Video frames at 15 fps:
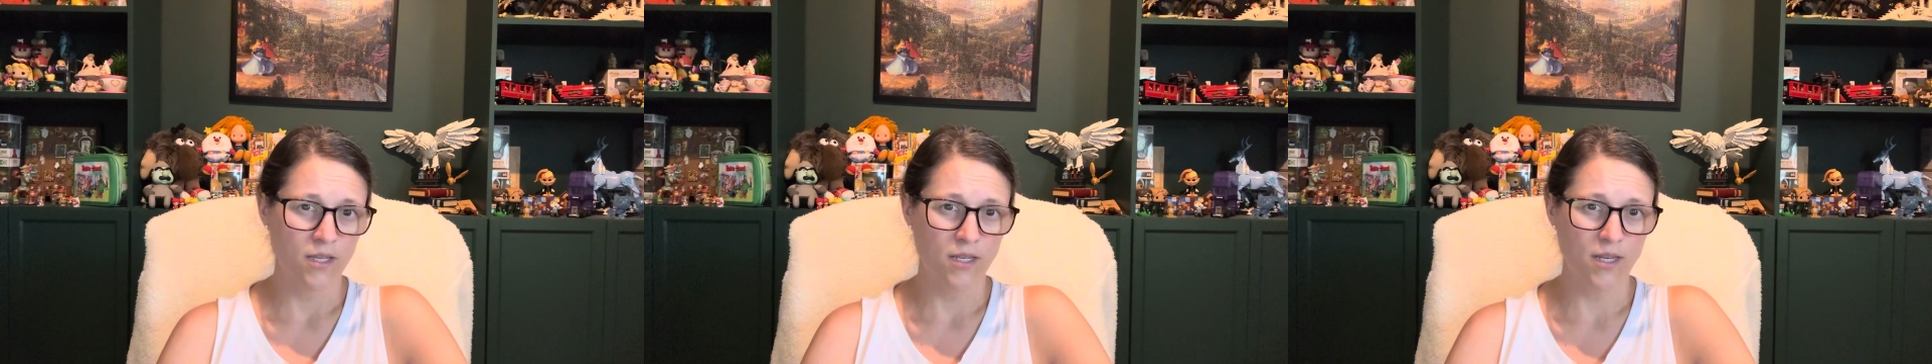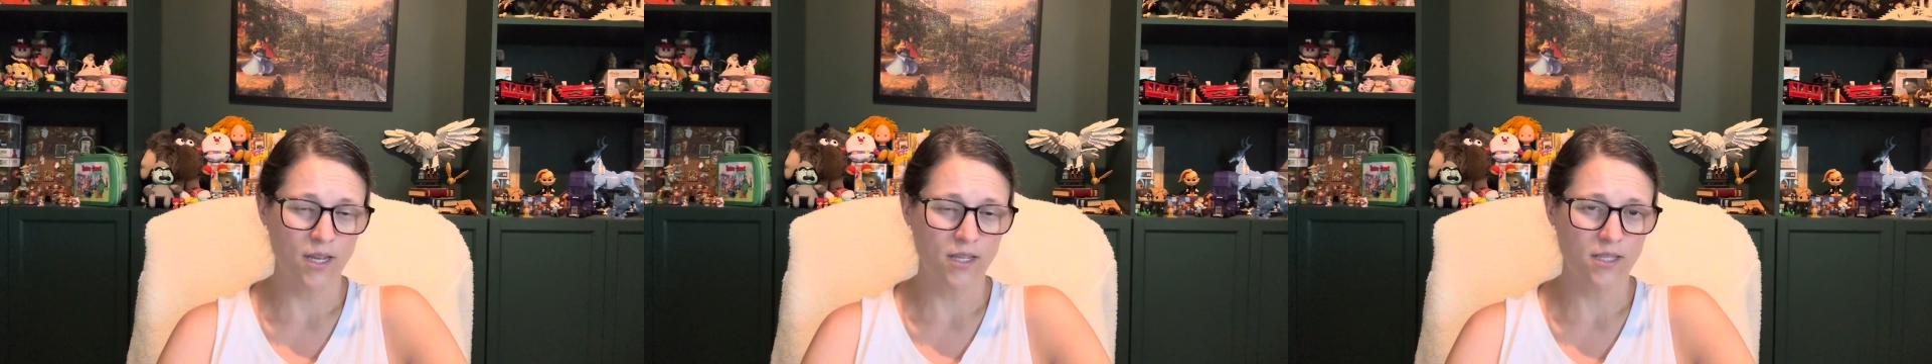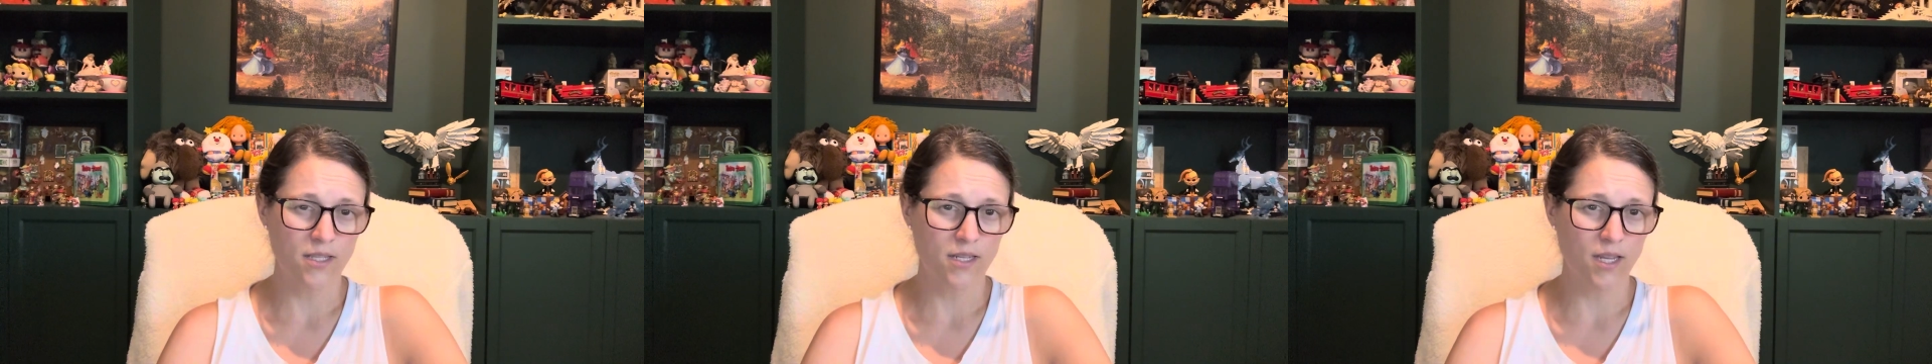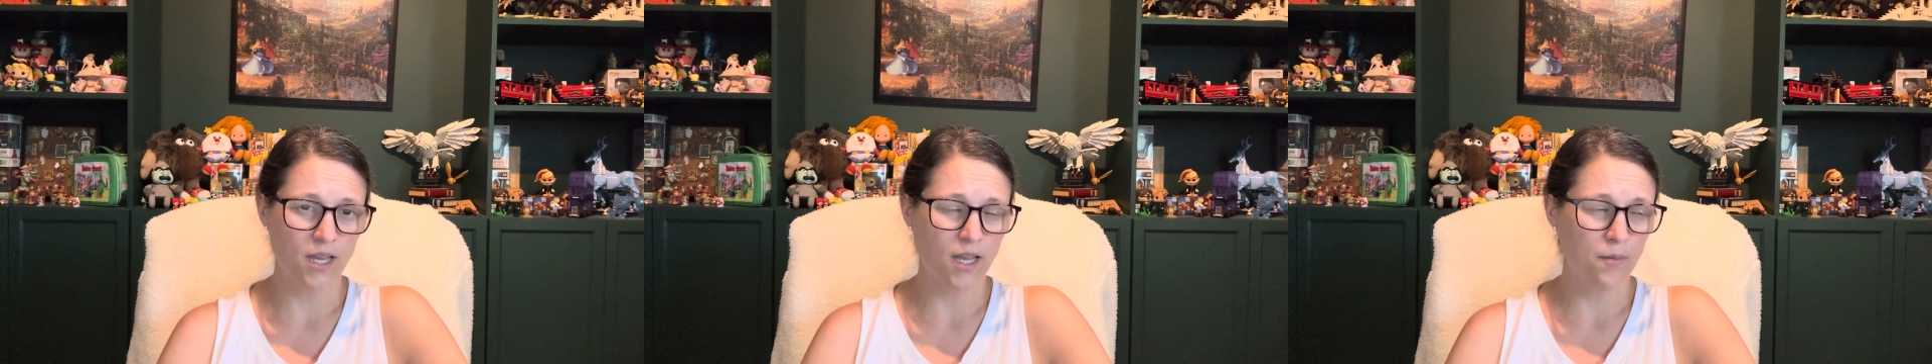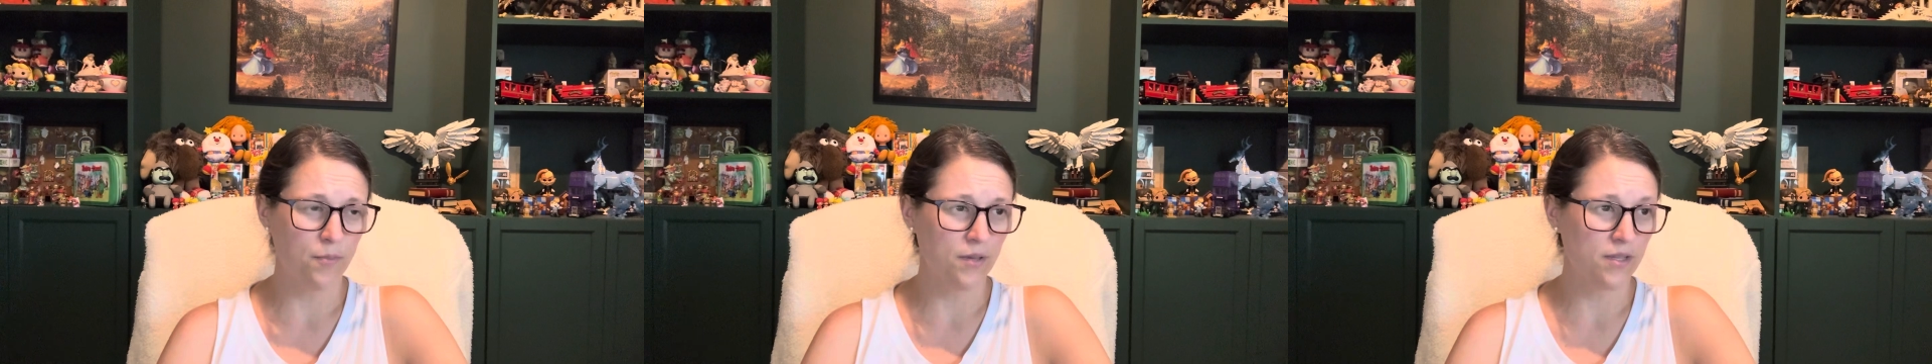Next
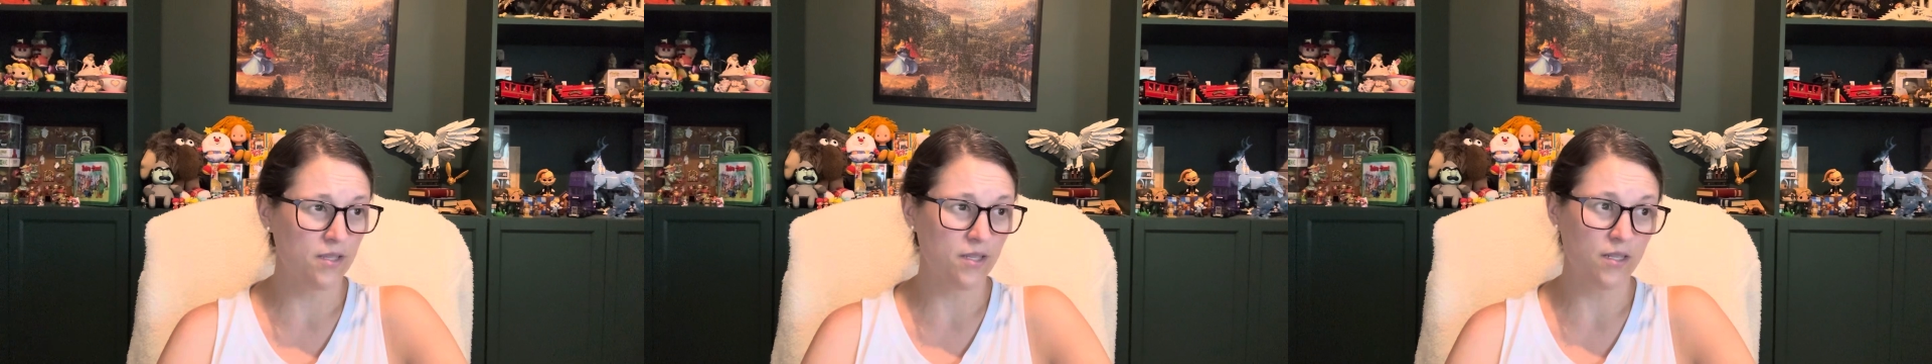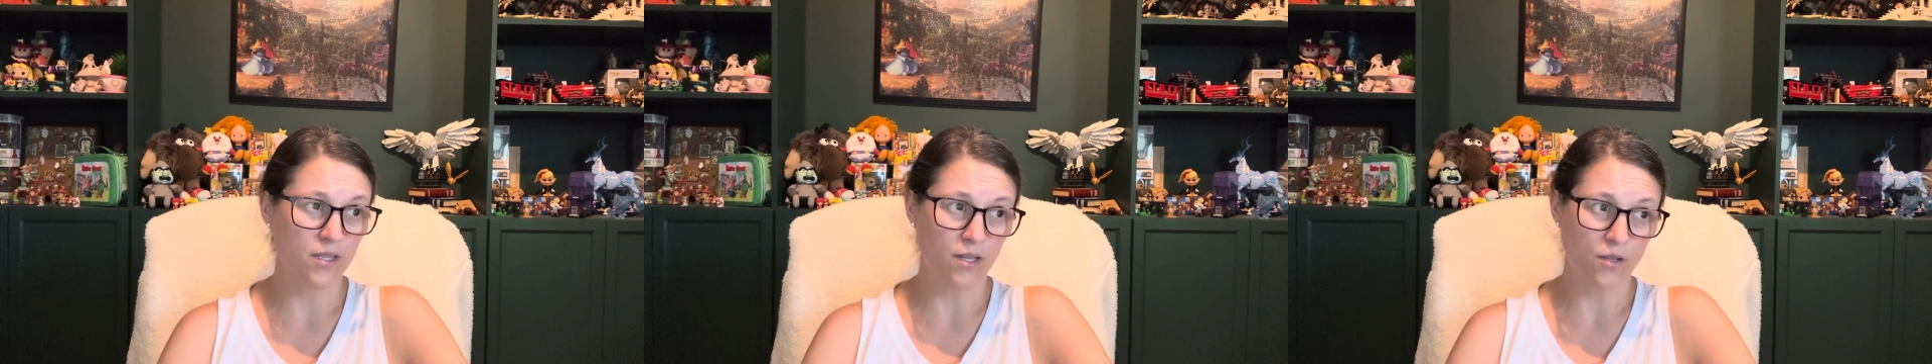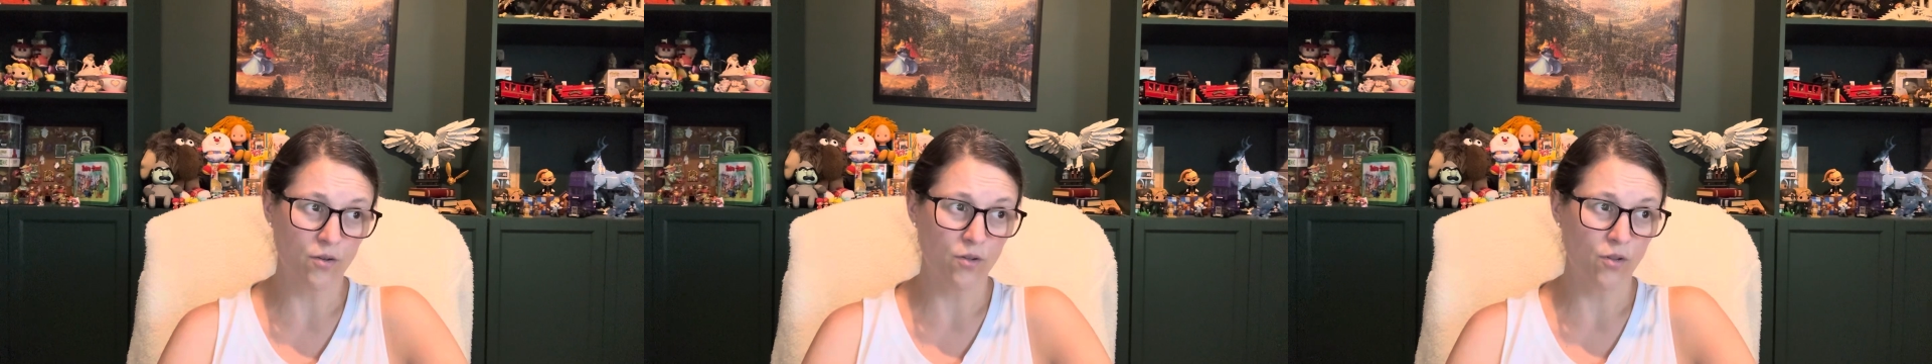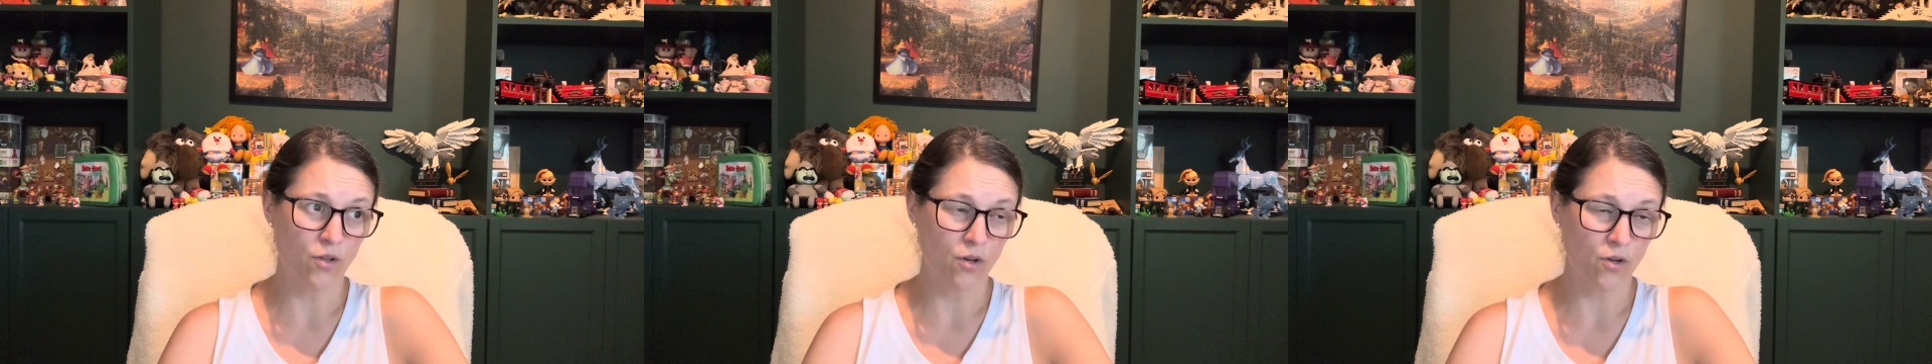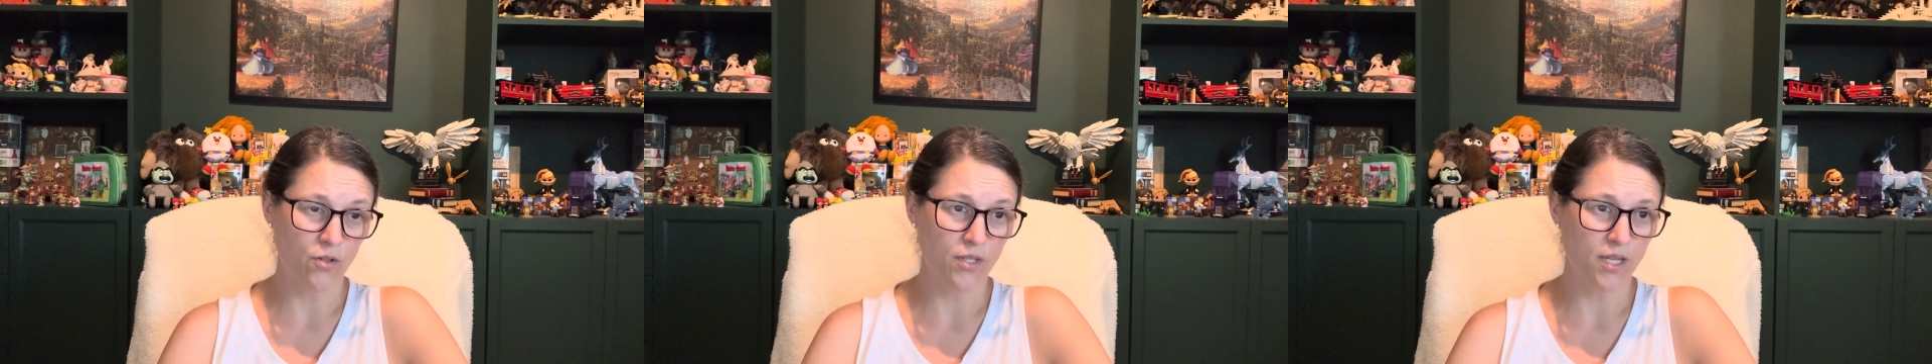up is another
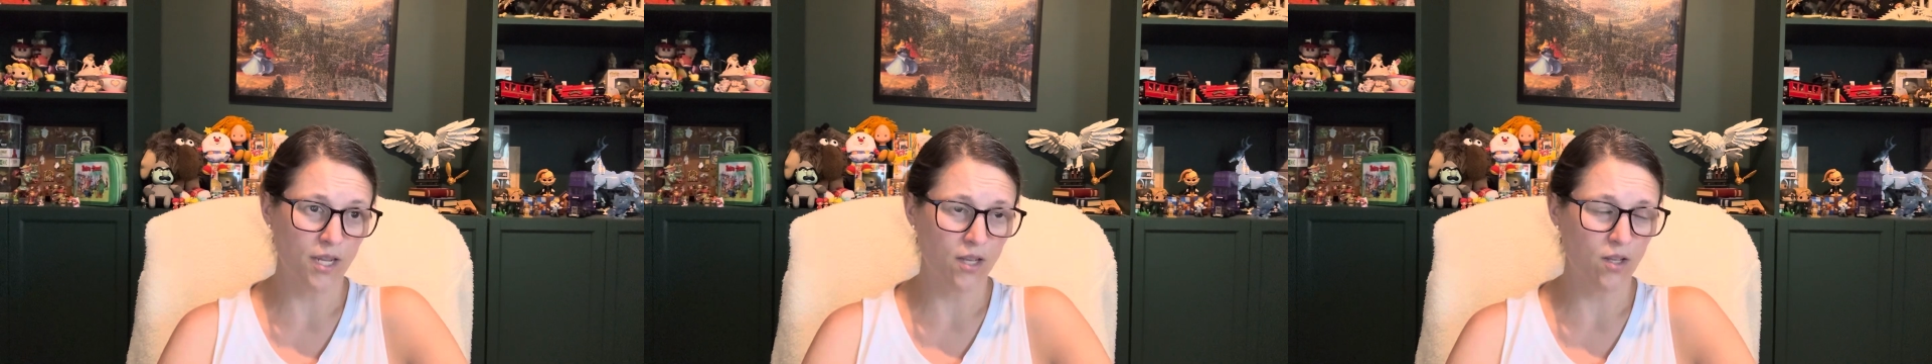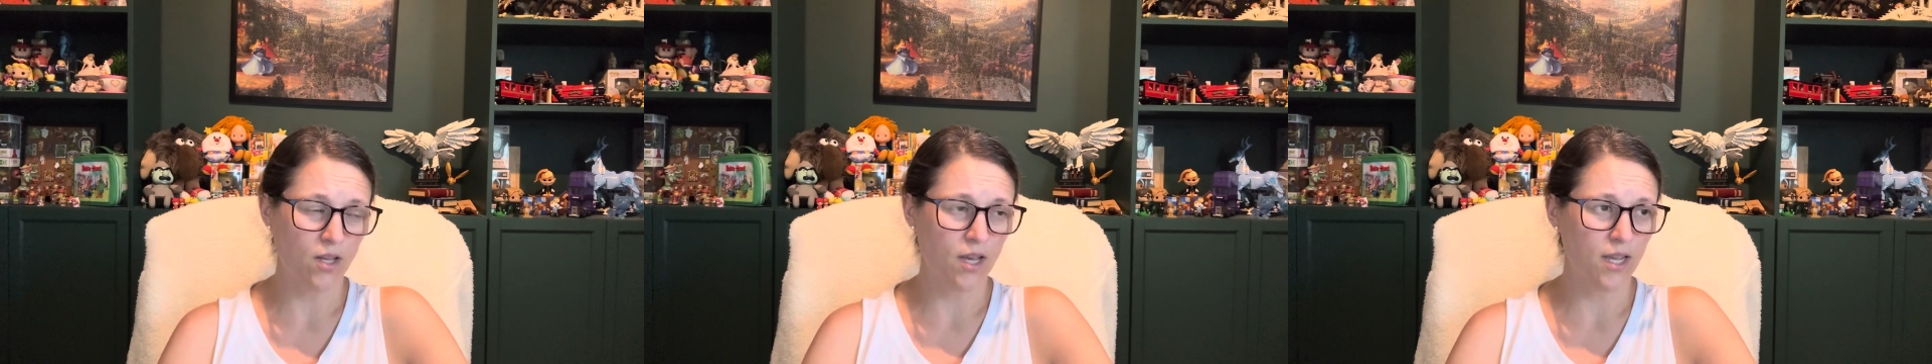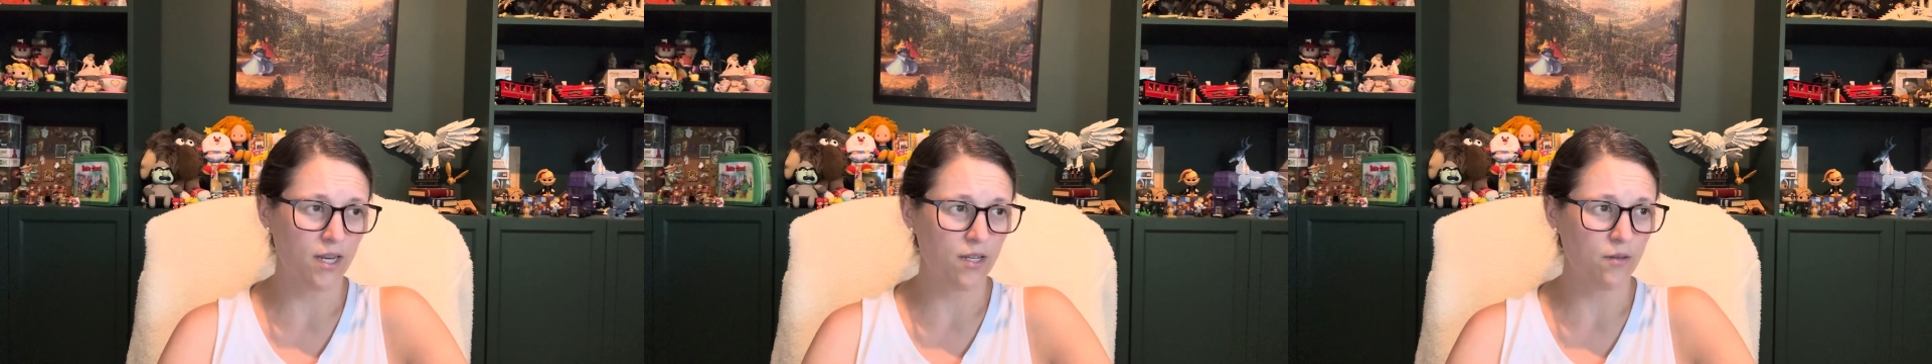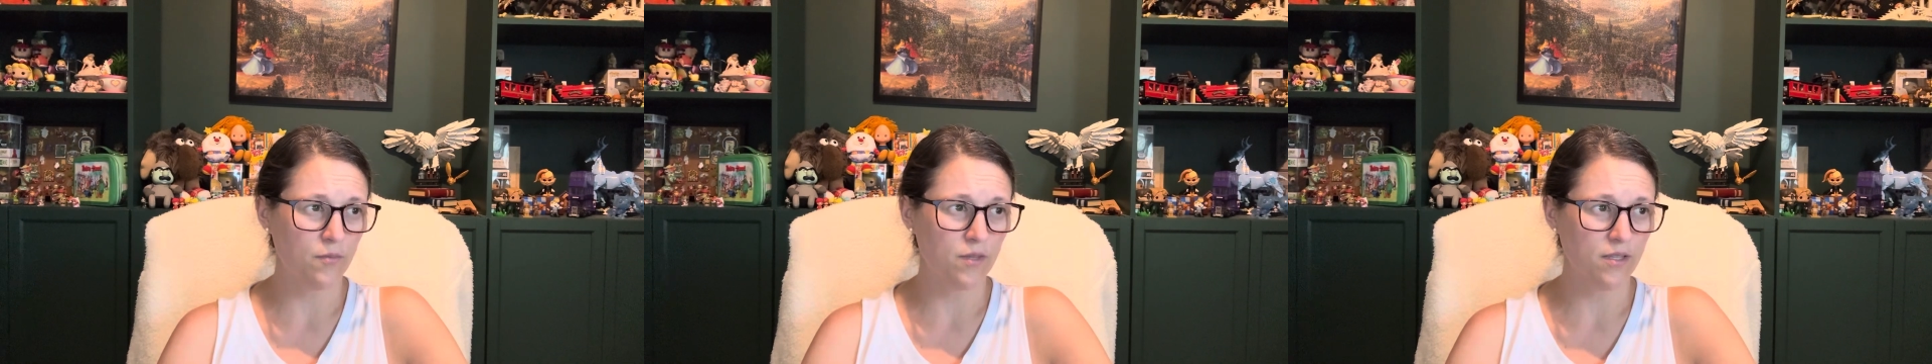long tail item.